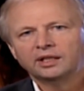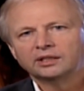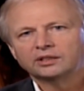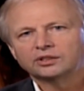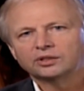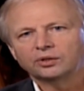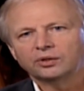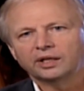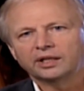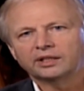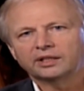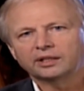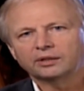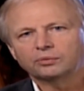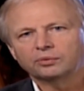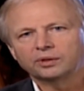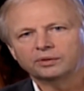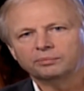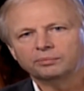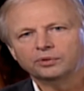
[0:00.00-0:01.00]
So I
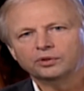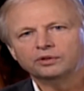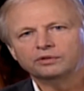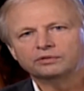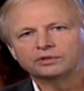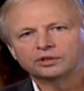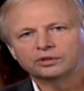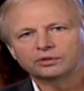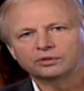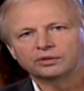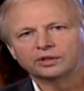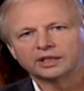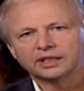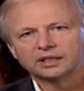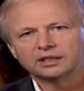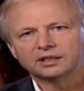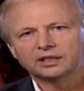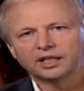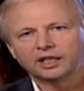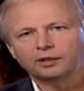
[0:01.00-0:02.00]
think we moved to the
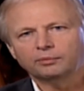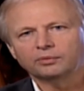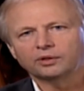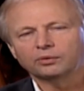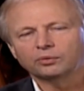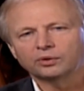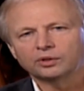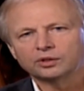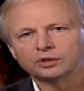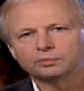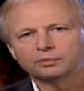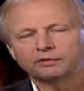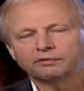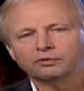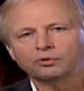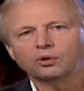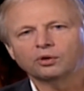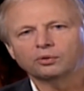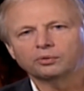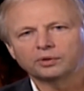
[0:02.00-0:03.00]
containment, whereas
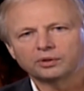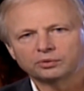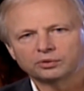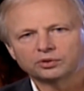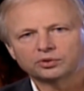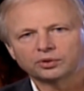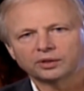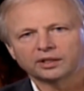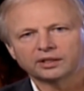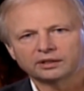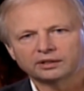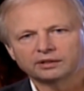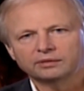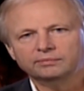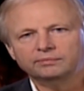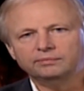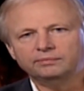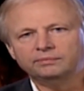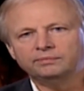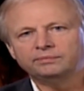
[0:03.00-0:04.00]
before we were trying to,
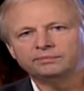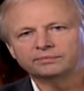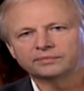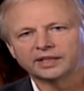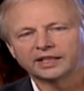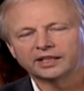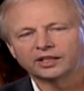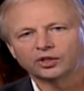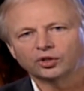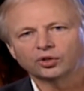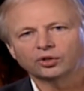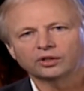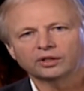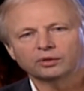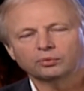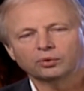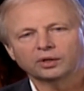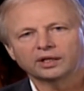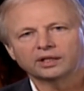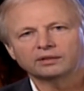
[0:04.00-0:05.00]
in an
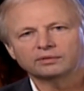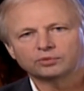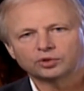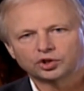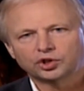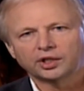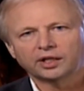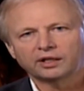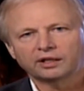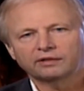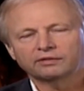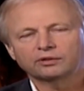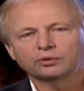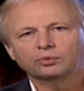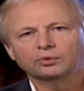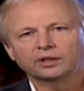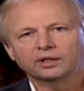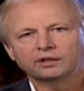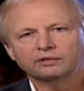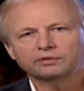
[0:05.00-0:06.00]
early way, shut off the
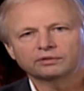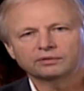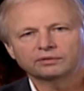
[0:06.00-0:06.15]
well